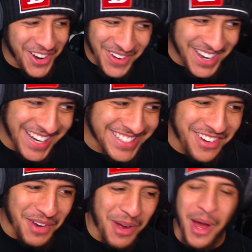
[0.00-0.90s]
Let's
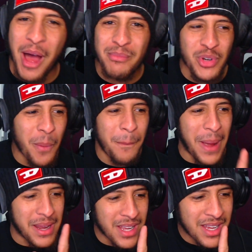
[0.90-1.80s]
go. I'm sure. Wait,
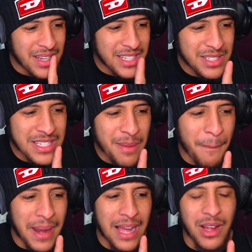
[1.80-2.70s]
isn't
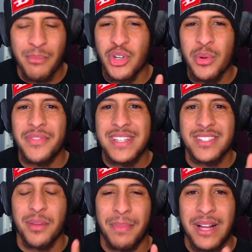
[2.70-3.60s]
Blanco? I'm sure we've listened to
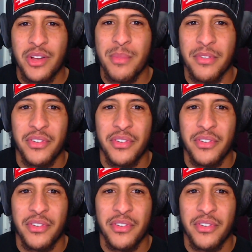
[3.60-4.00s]
Blanco before.